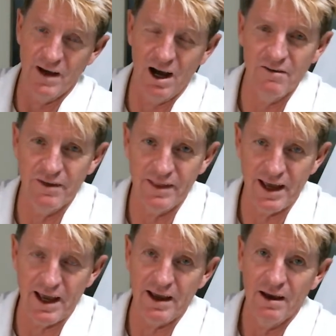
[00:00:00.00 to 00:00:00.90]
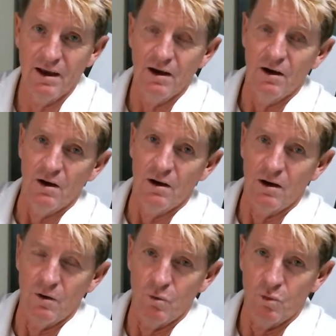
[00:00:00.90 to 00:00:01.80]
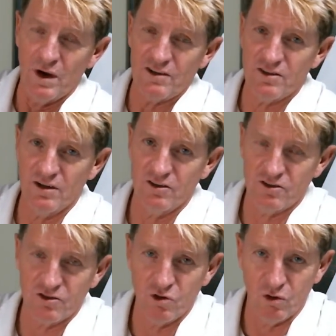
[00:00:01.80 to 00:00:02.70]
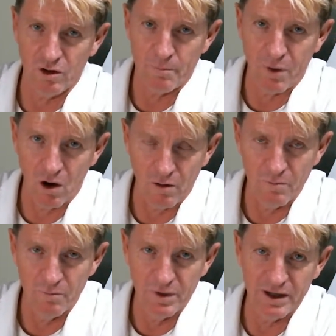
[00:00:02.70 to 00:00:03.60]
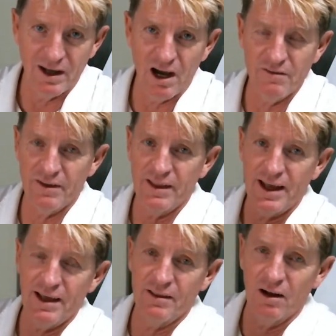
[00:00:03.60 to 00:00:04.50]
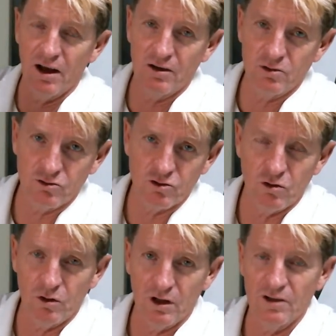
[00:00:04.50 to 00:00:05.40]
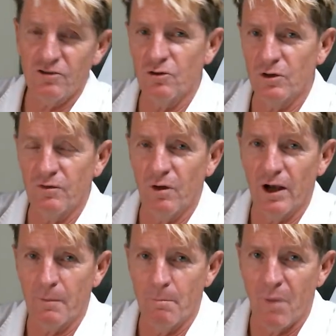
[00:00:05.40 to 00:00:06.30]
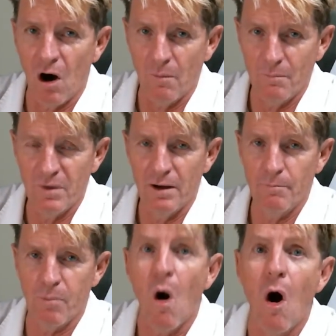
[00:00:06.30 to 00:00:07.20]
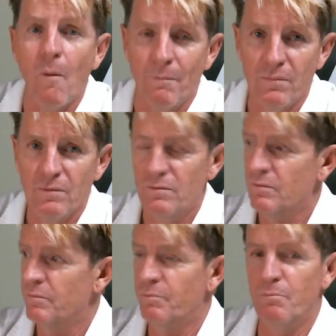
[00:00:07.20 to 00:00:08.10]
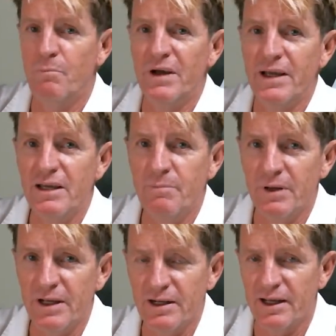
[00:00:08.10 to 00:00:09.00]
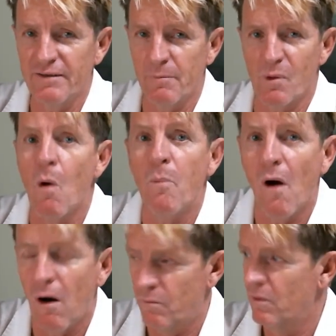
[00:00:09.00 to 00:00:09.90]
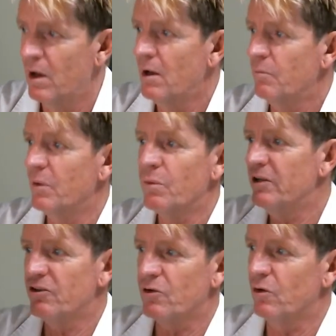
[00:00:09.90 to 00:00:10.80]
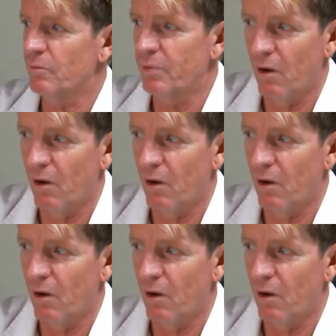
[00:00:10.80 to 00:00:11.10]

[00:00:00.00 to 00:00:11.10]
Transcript: over there, Westerners call it pom, but over there, the locals call it, it's sort of like bomb, but pom. BP together, pom. But we just call it